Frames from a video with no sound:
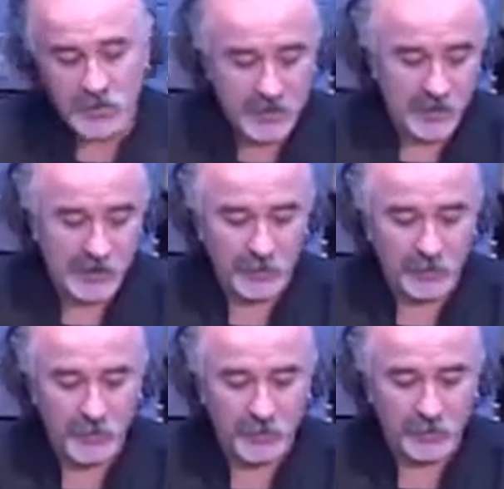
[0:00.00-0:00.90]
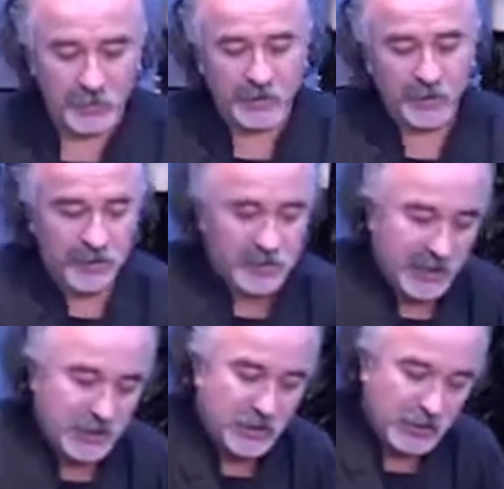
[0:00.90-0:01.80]
is coming along beautifully.
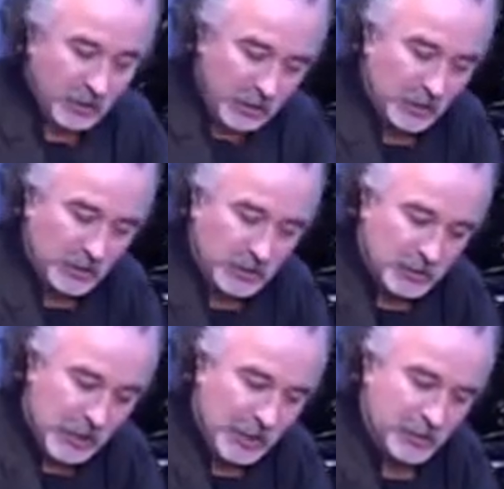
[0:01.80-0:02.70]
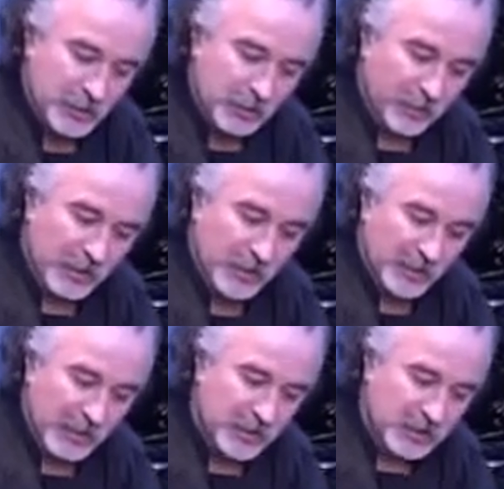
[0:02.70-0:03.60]
Texture, colour looks absolutely first
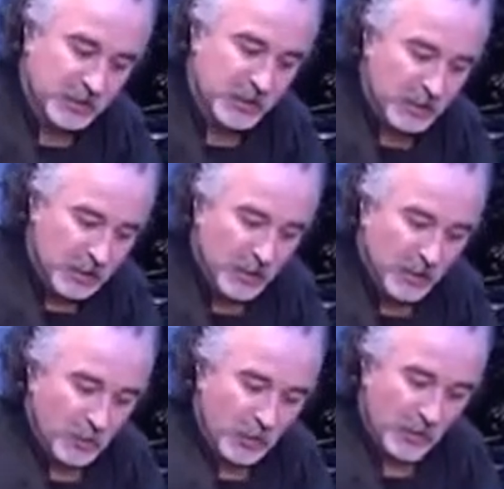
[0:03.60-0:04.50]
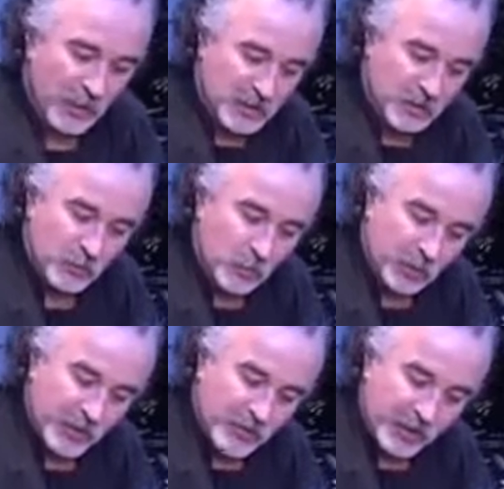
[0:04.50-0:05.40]
class. We're going to add some
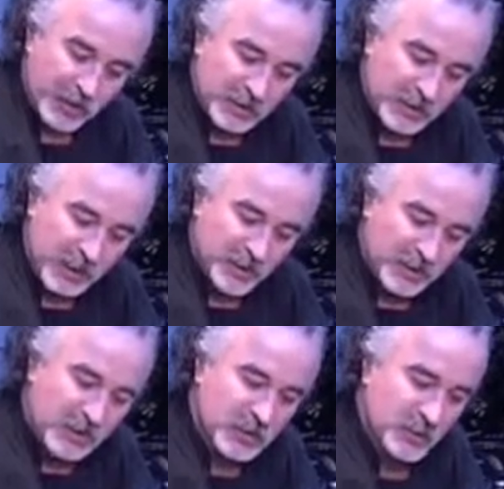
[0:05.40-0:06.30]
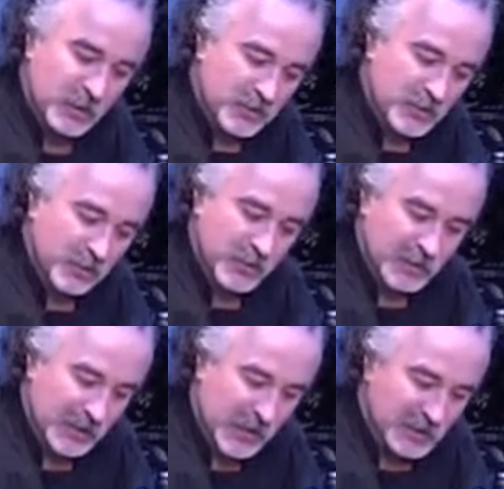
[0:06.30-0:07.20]
more ingredients now. This is a bit of a
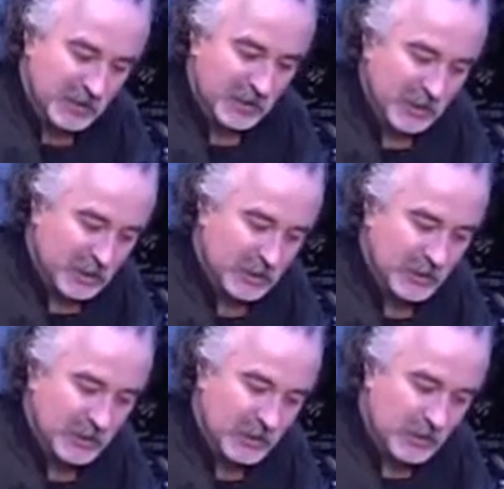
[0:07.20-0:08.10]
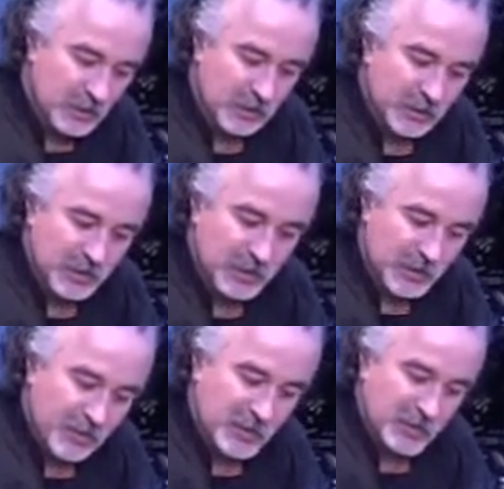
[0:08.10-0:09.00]
sophisticated dish, but
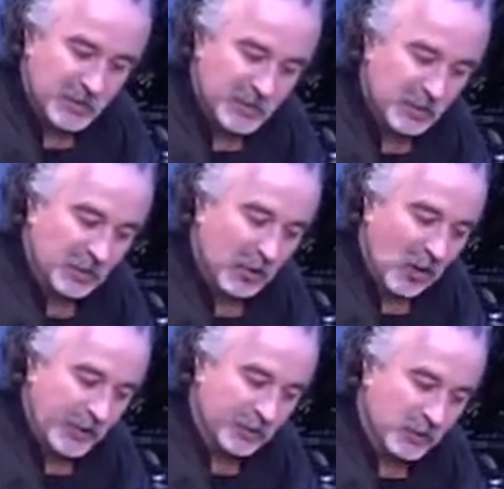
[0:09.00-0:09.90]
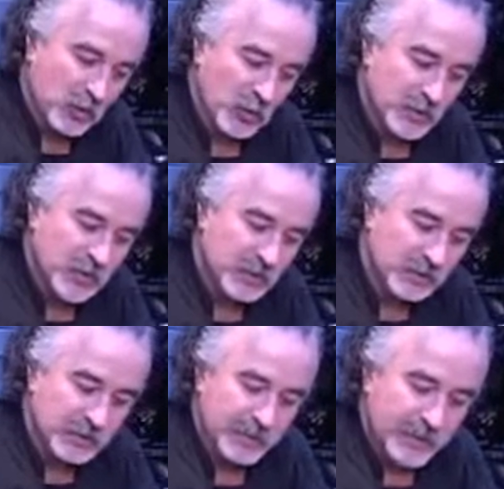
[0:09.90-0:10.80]
the recipe's online, of course,
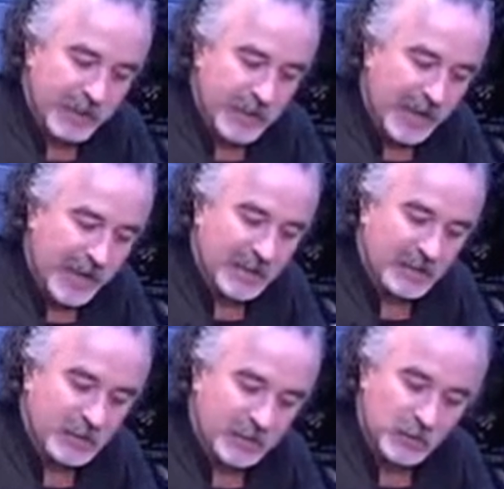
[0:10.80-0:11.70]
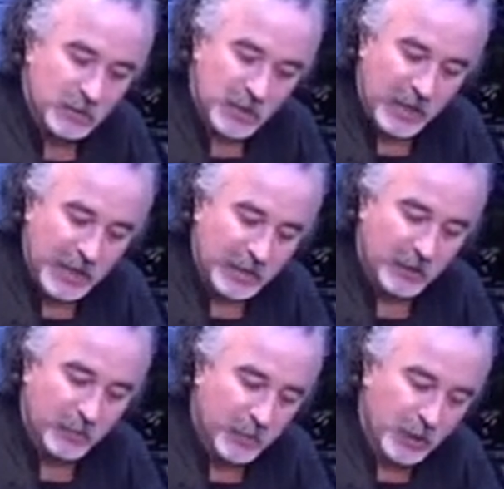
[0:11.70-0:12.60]
and you can
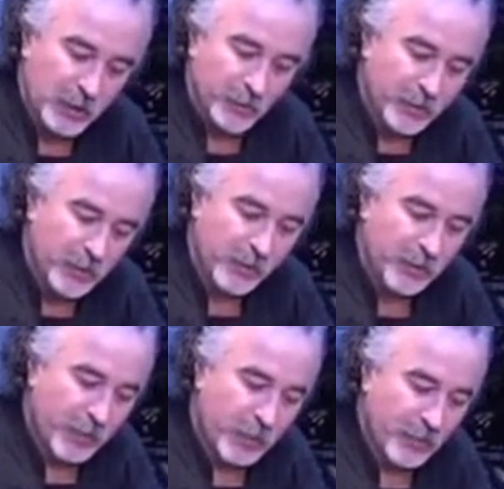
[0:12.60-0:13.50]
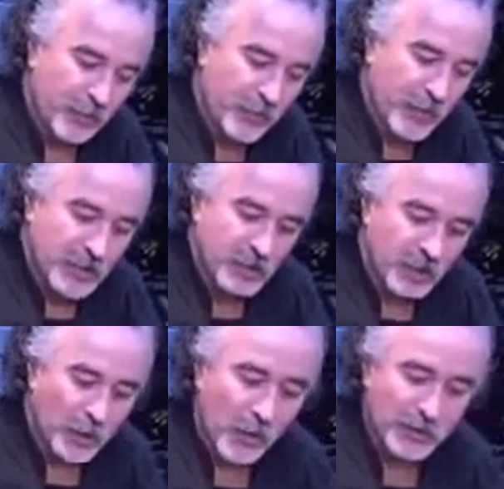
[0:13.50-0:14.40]
pick up further information
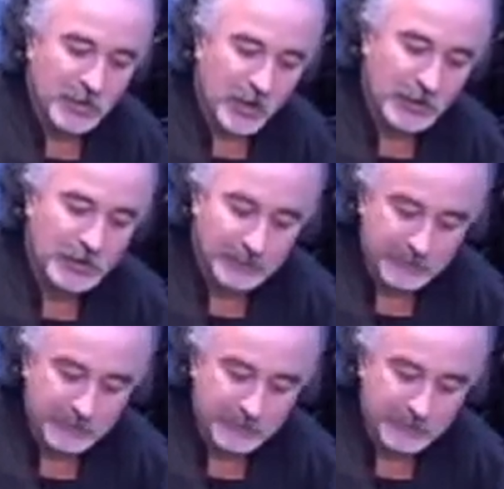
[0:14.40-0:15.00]
on our website.